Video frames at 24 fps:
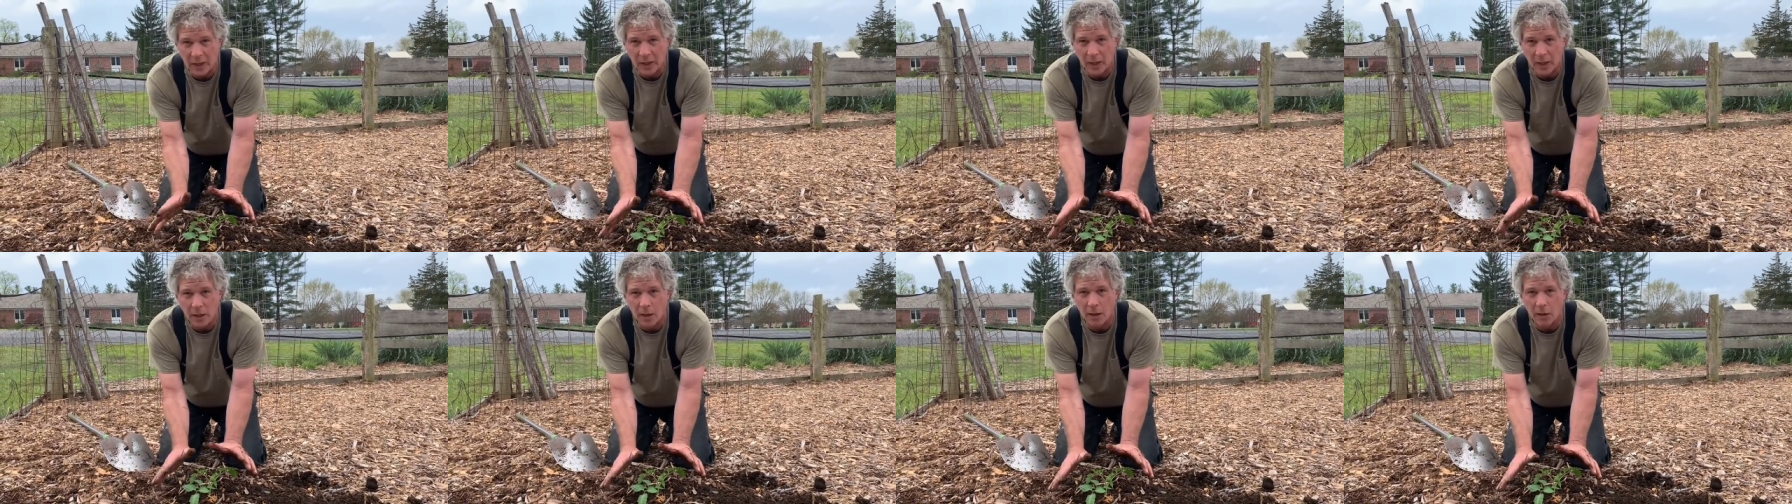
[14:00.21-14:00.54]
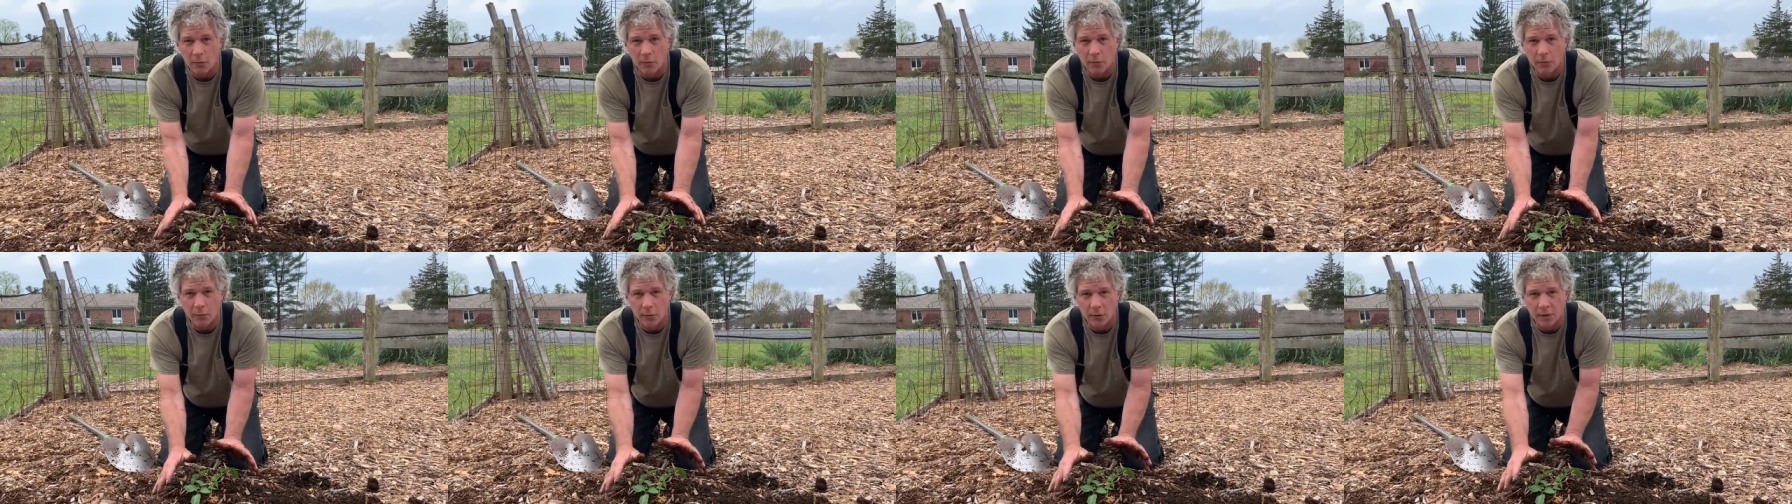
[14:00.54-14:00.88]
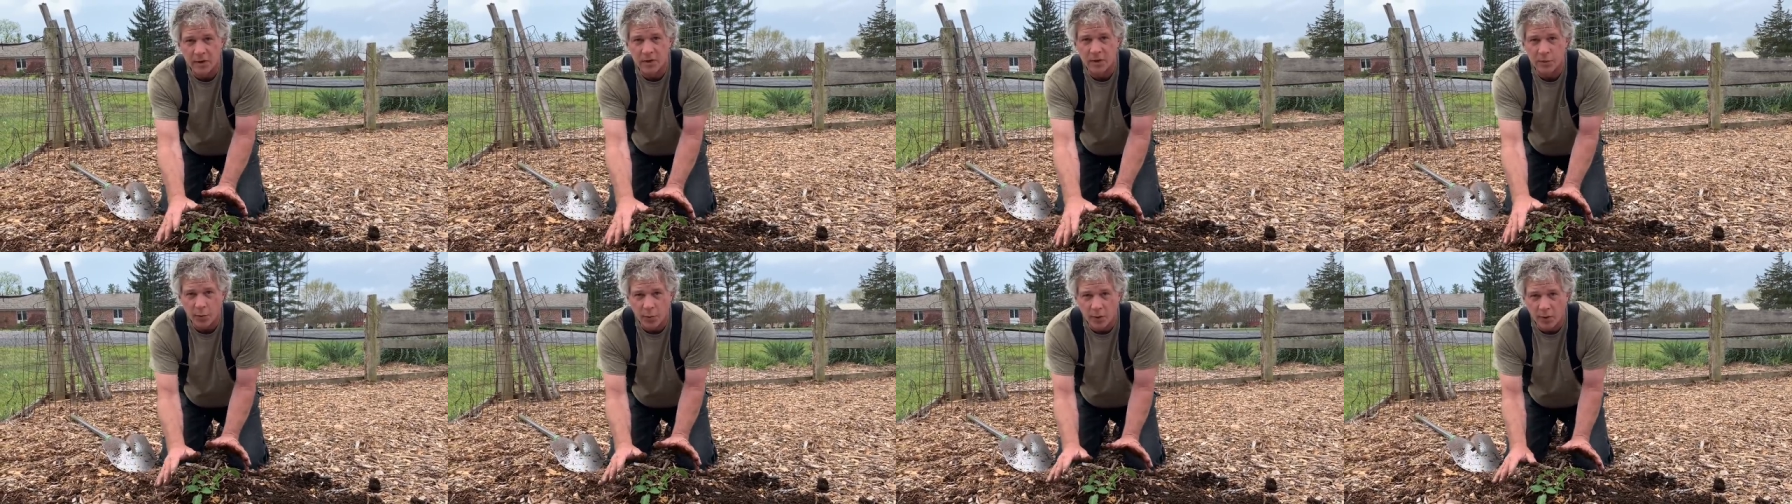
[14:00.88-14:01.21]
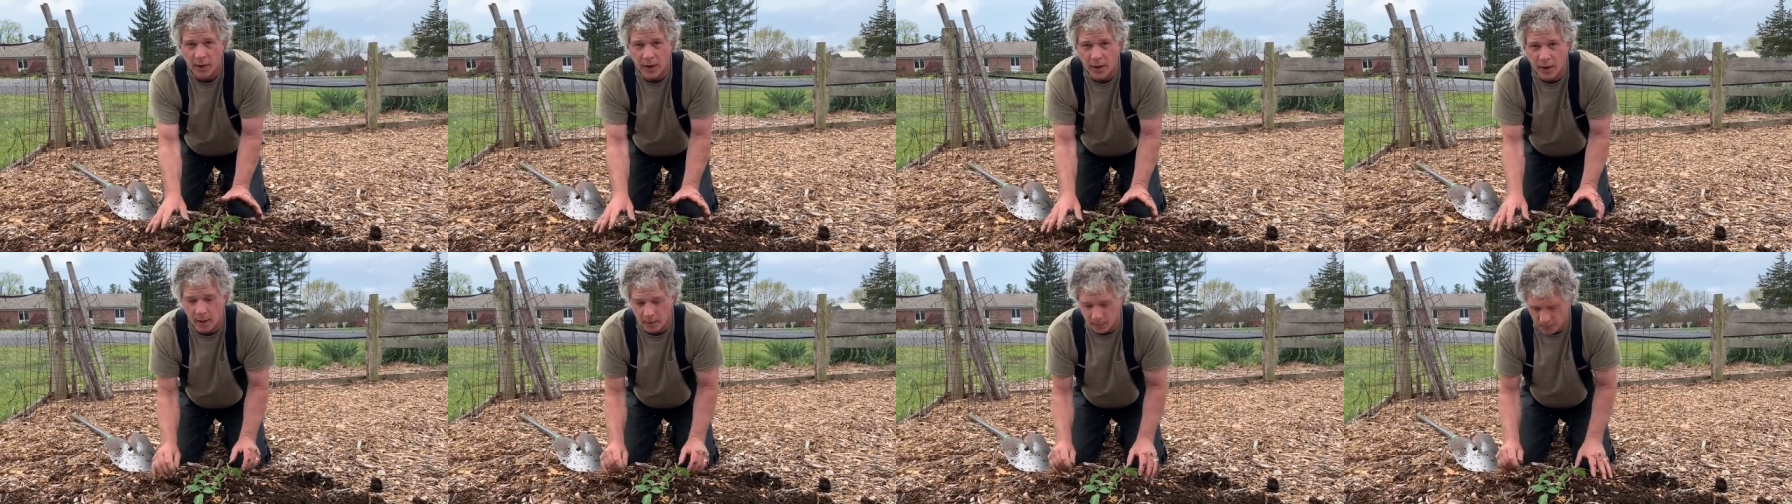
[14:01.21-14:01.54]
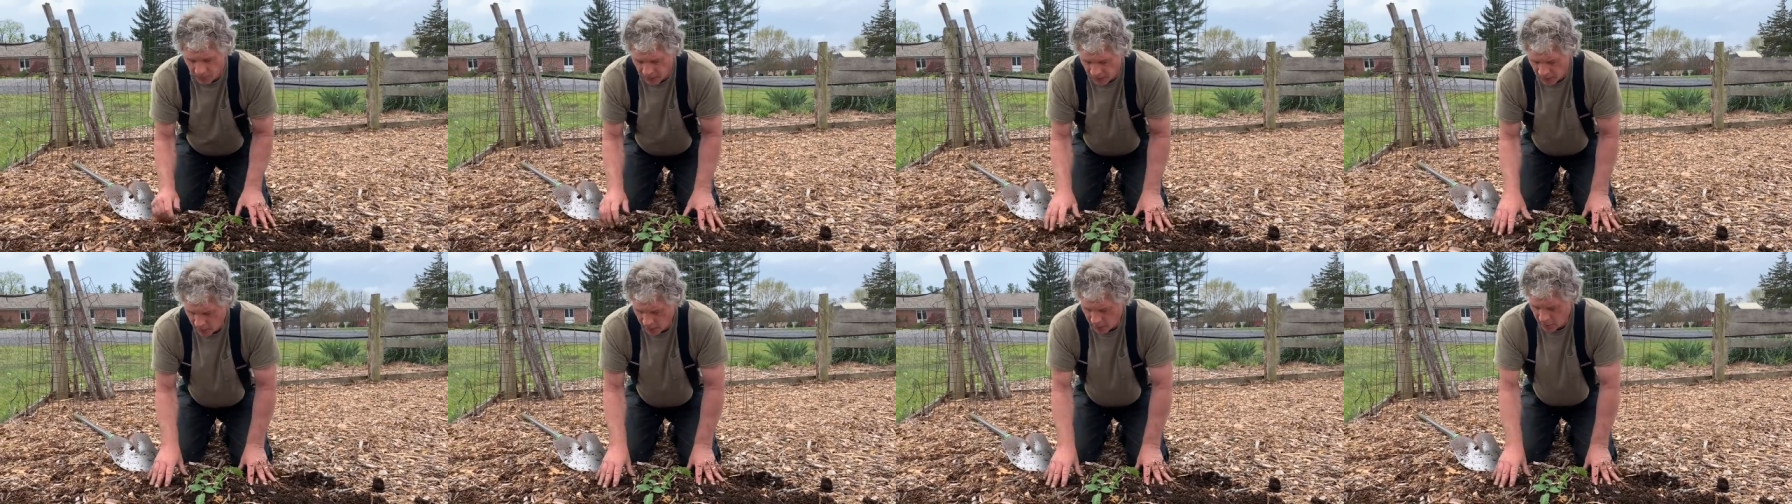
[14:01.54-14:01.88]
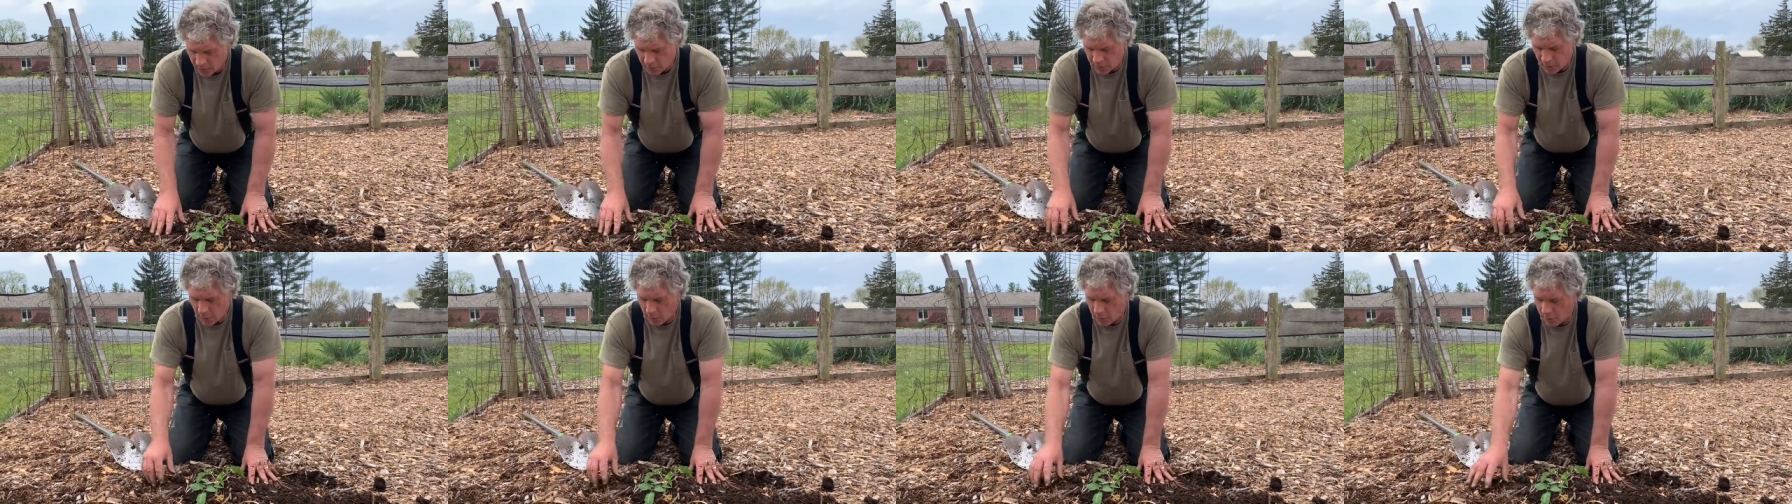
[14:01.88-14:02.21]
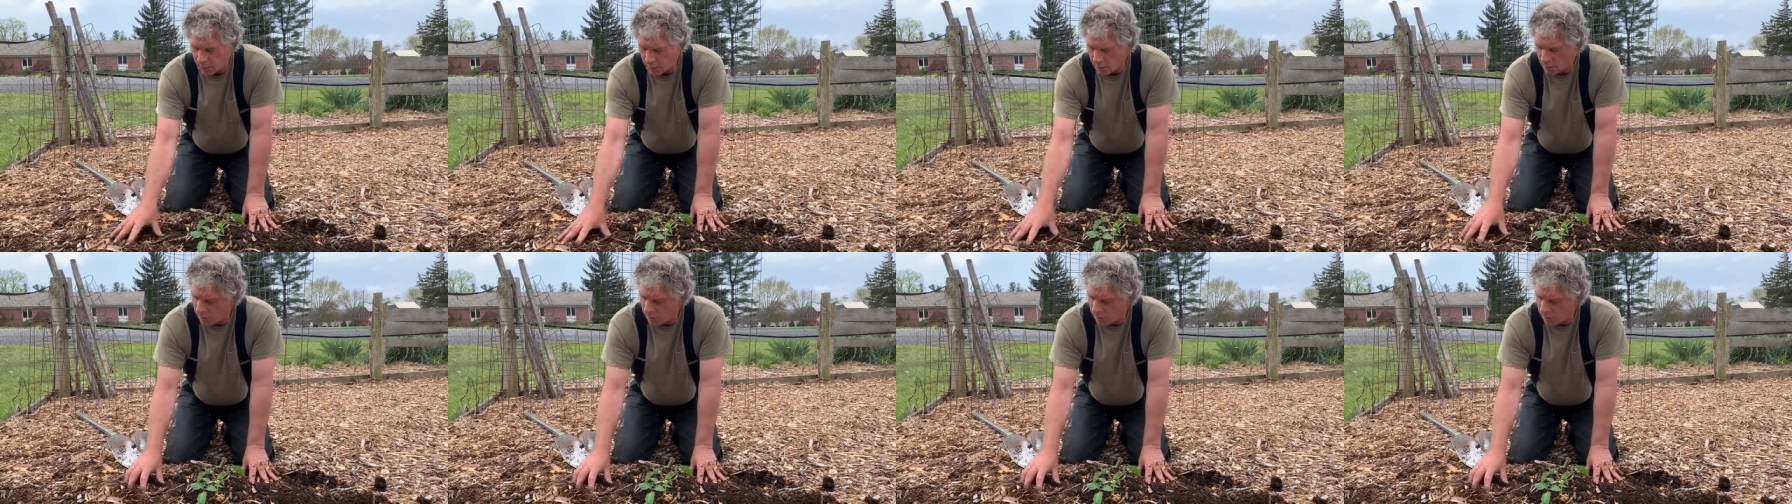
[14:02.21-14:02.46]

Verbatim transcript: in for this plant. So